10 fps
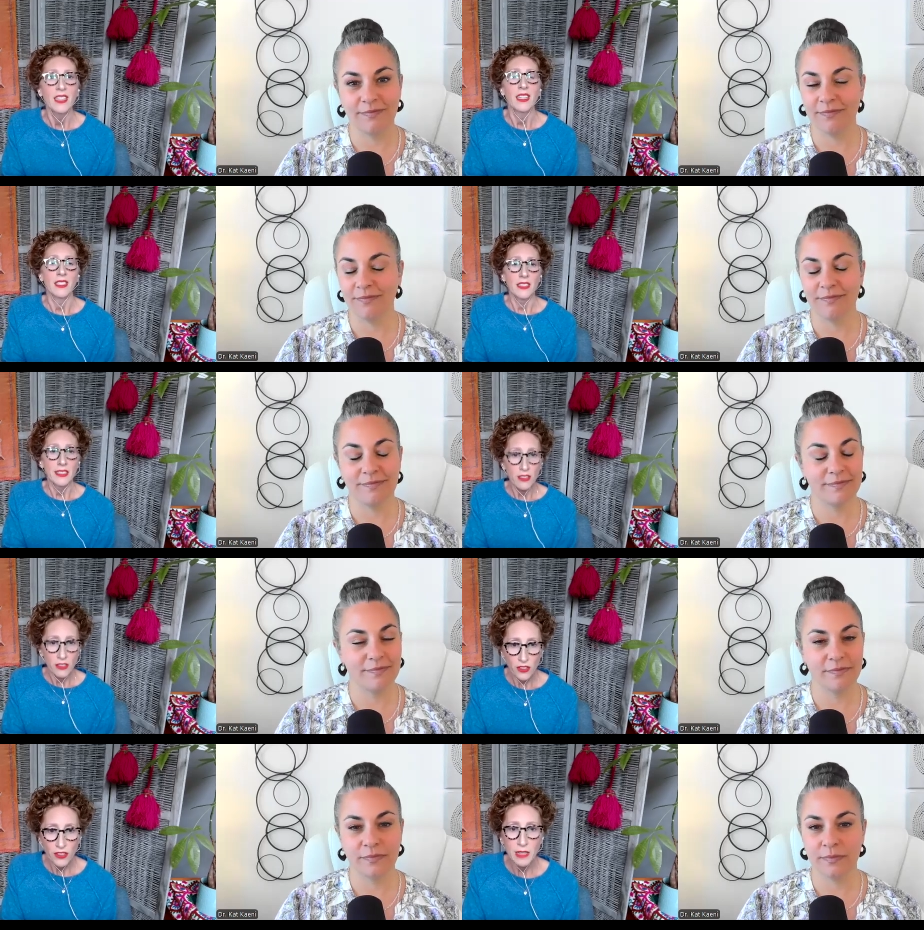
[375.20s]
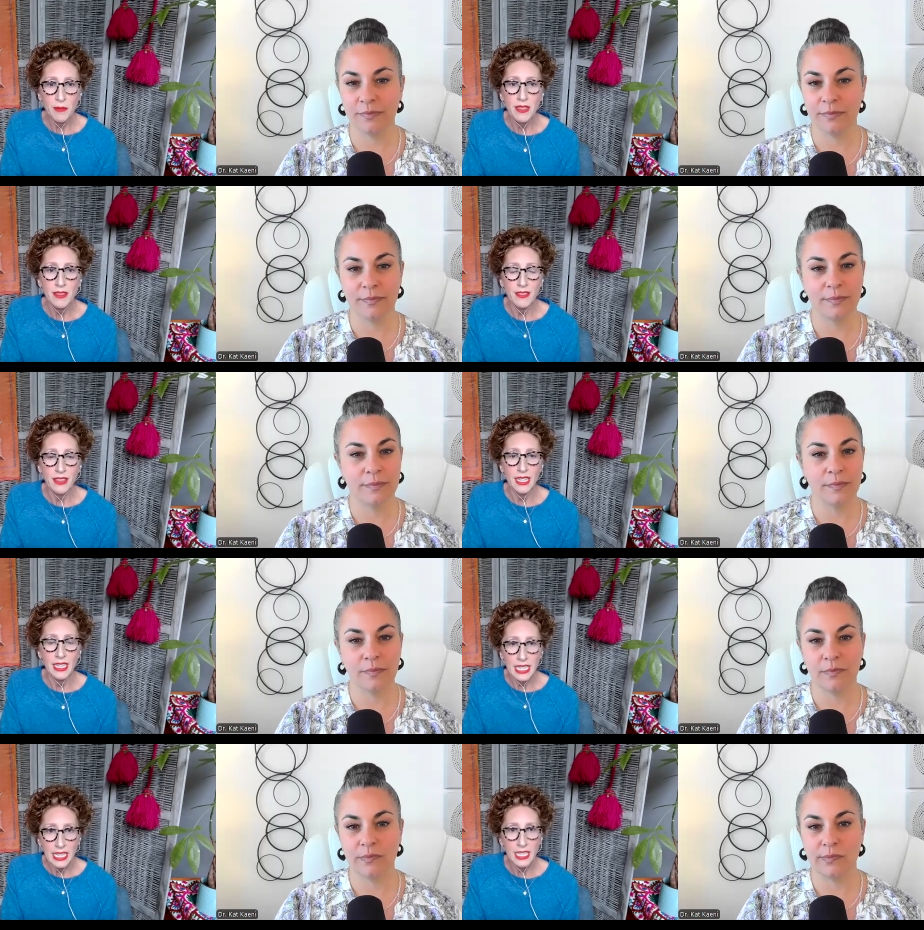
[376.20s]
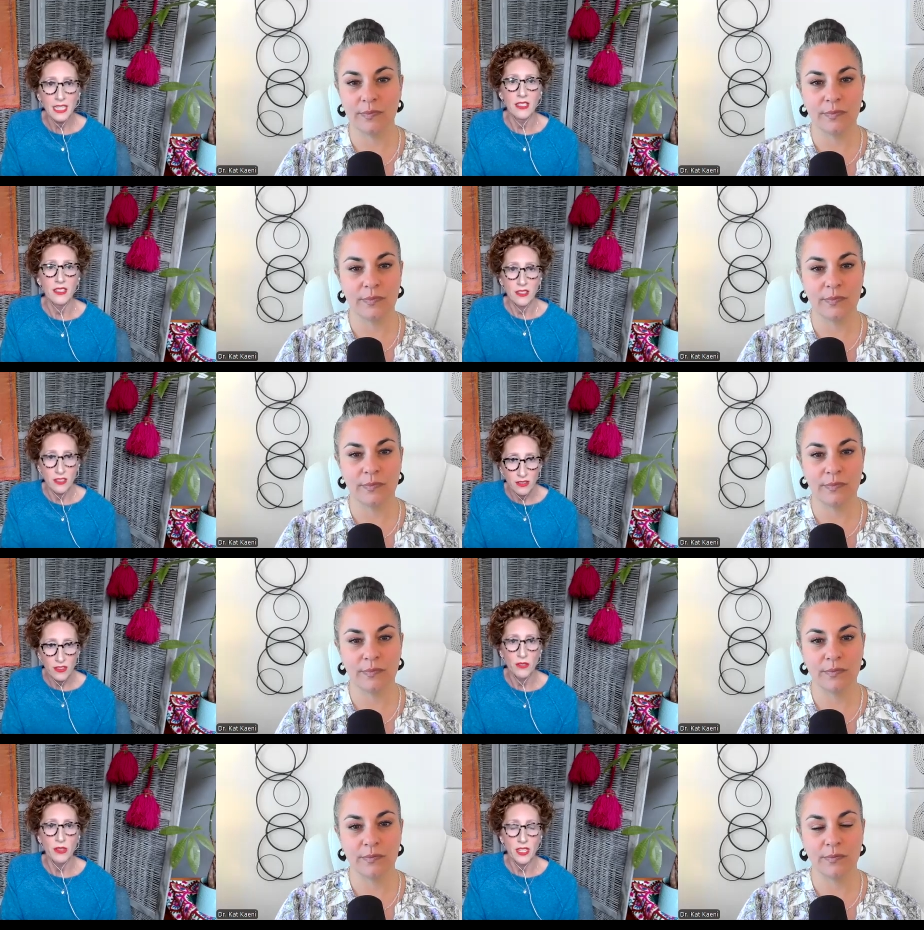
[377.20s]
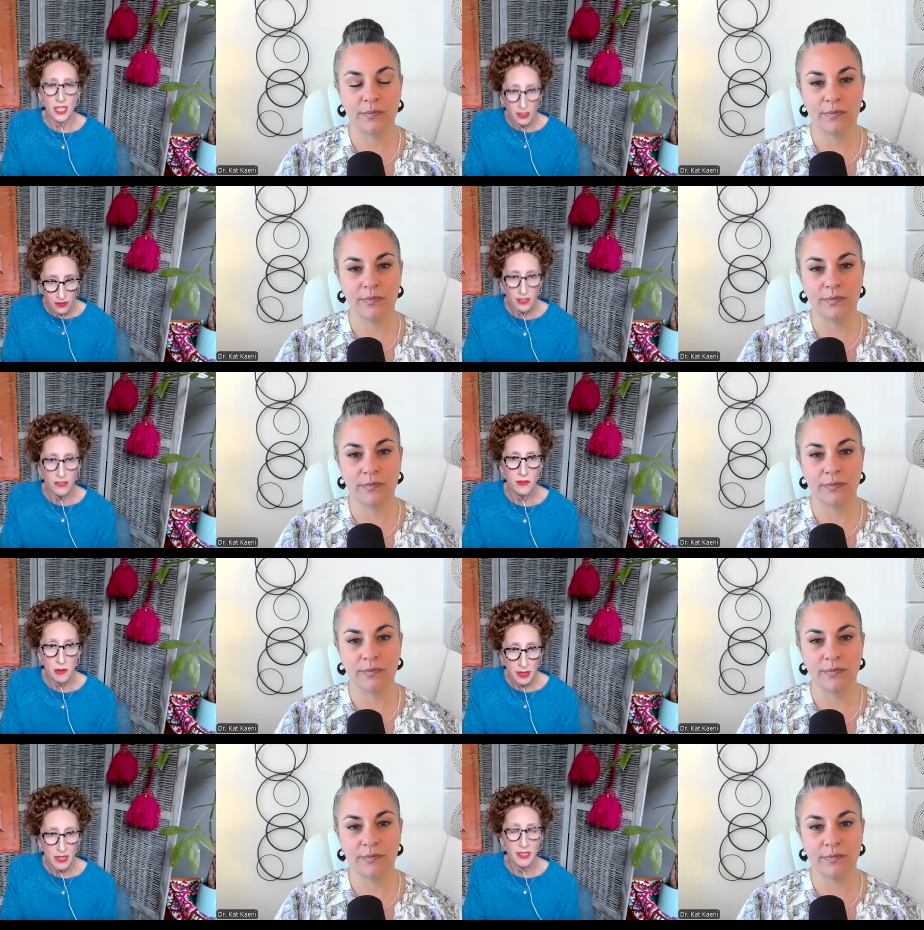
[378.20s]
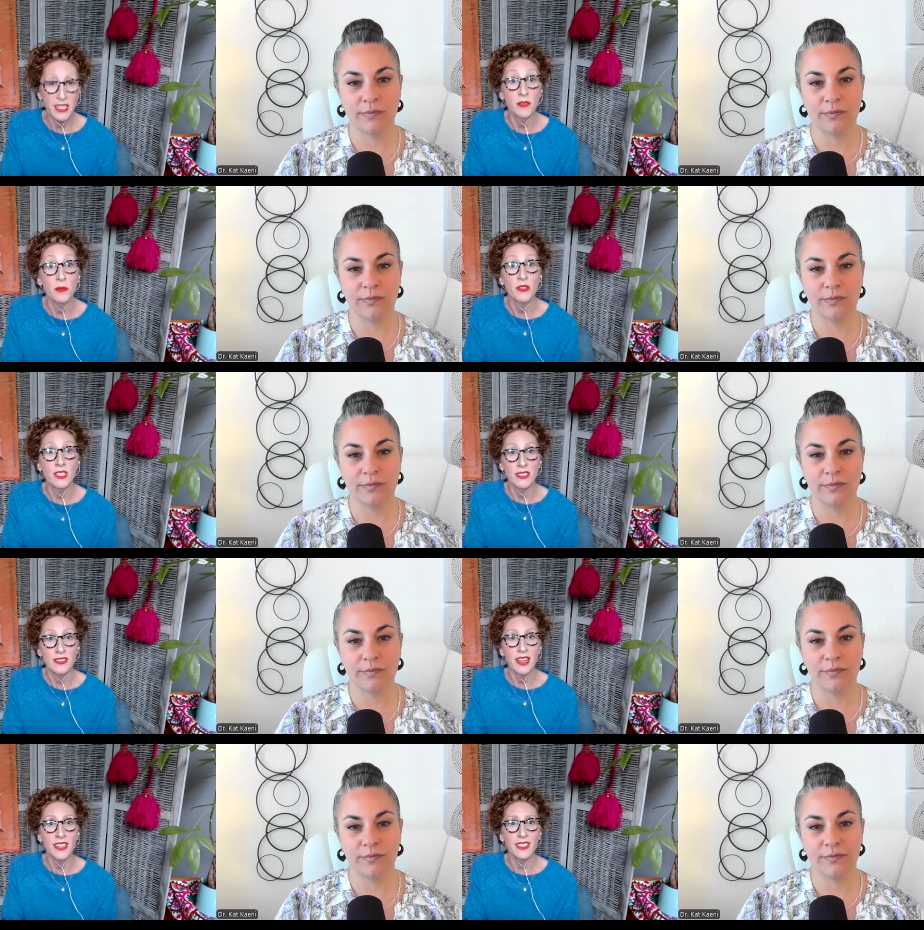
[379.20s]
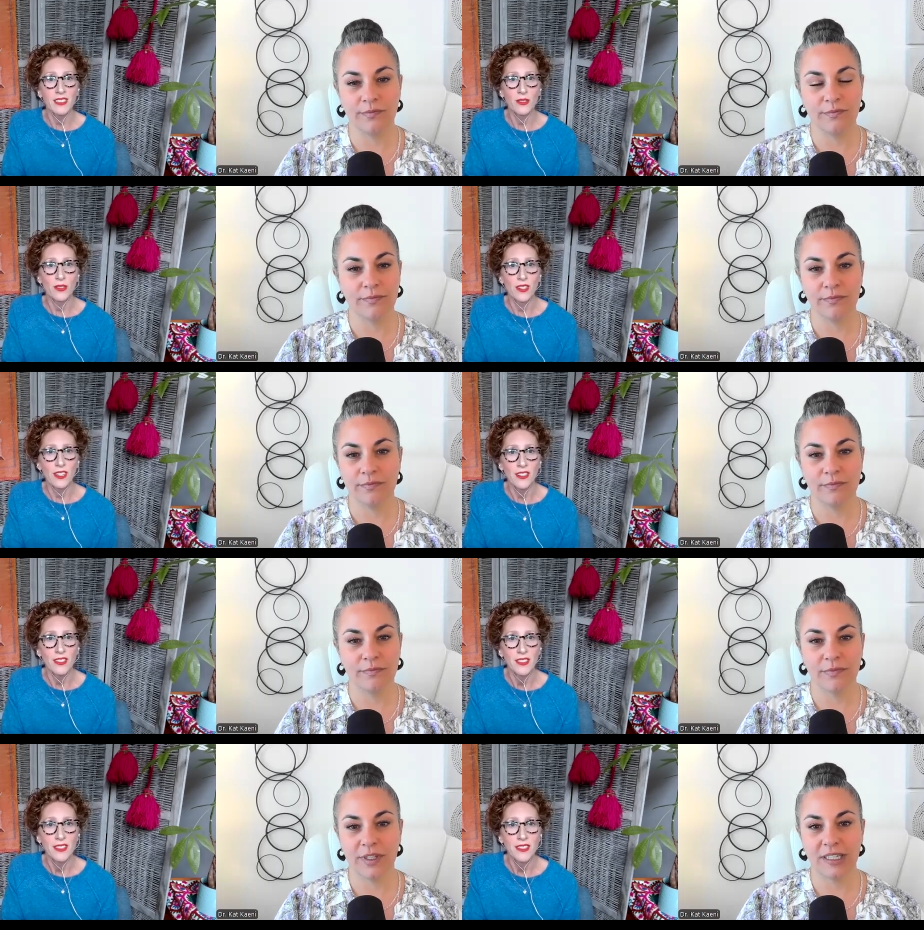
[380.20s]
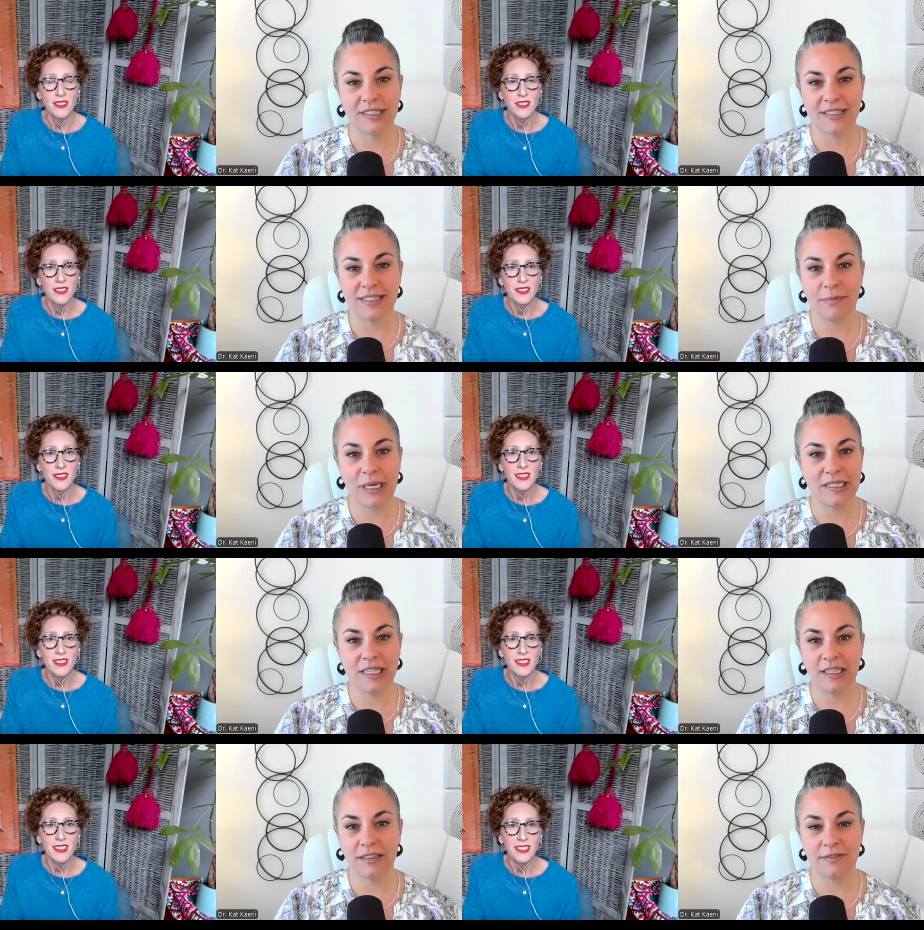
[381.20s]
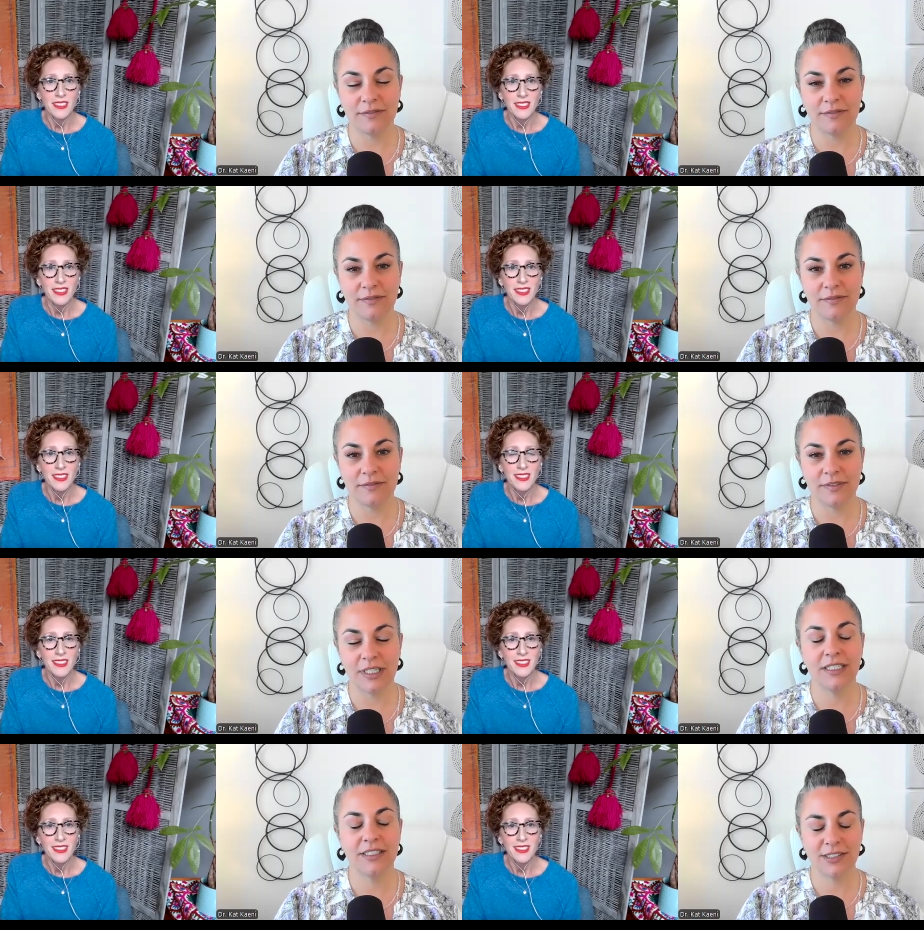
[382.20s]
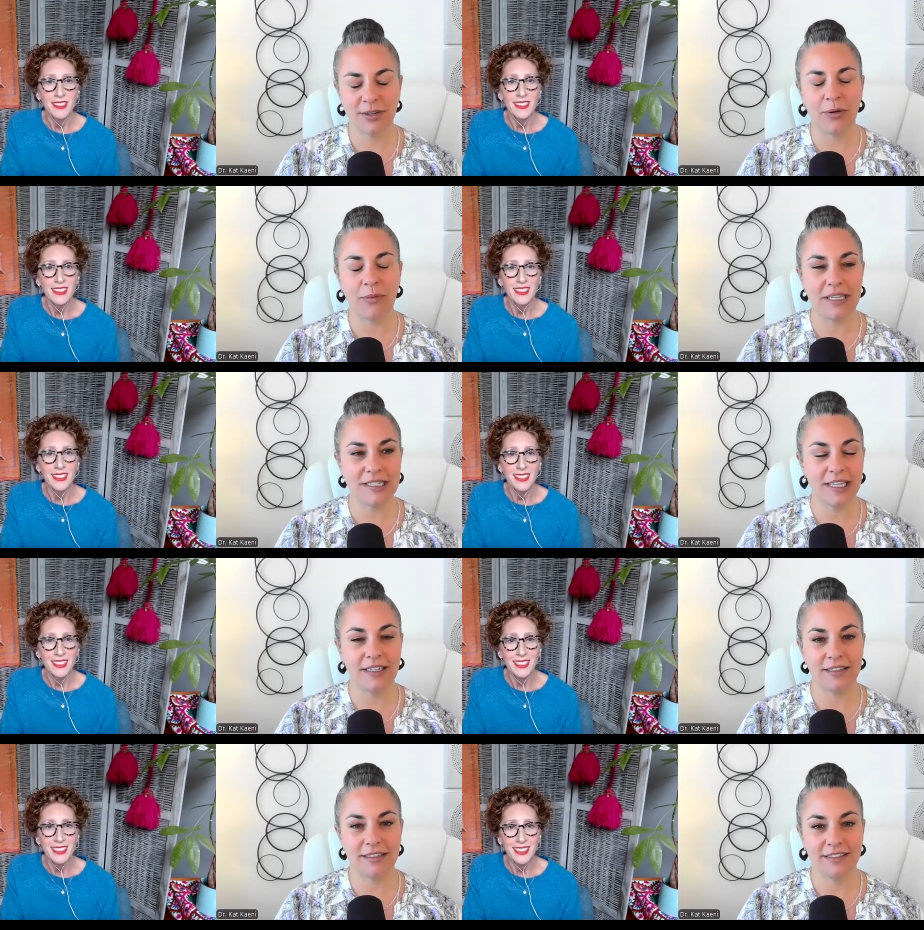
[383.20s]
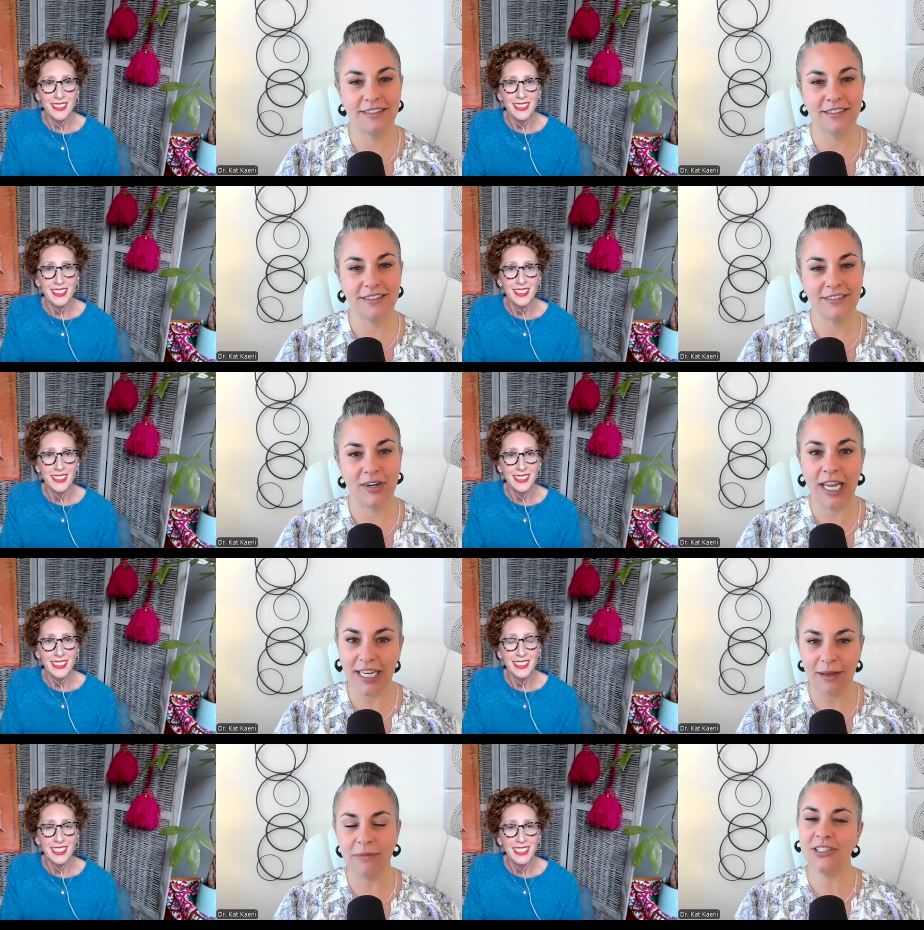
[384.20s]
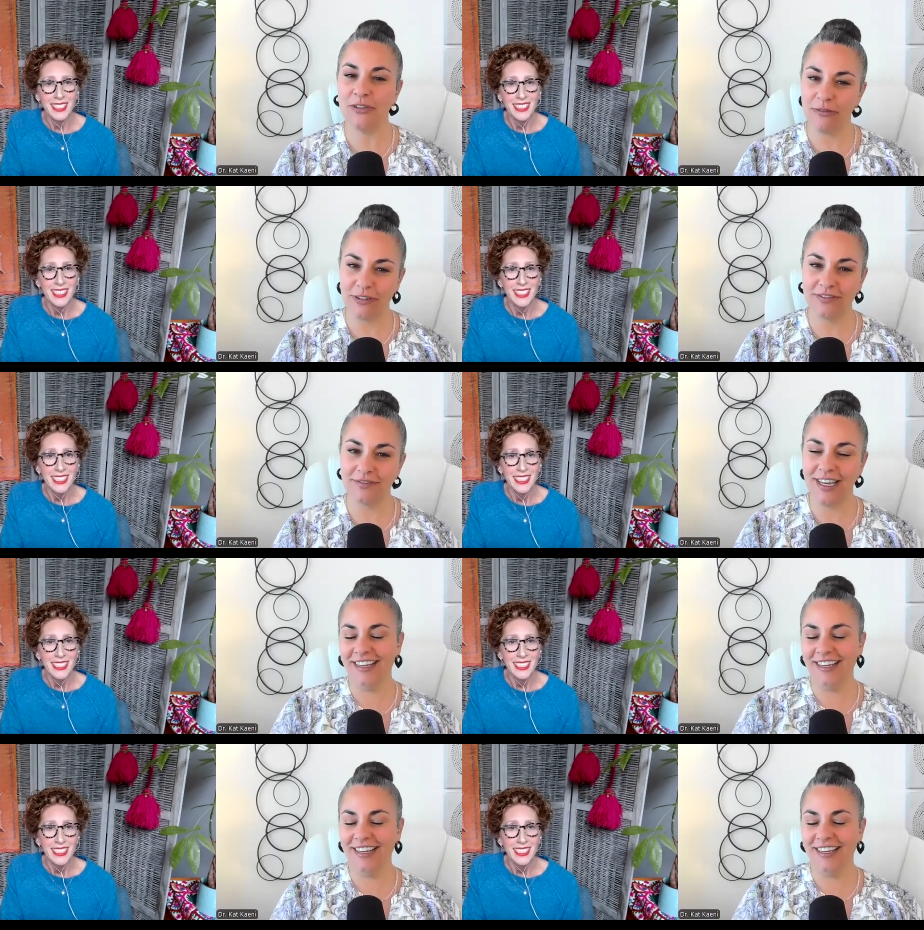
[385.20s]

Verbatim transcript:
Speaker 1: and the clinical treatment that they need and deserve to recover from a perinatal mood and anxiety
Speaker 2: disorder. It's amazing. It is so amazing, right? I mean, do you ever,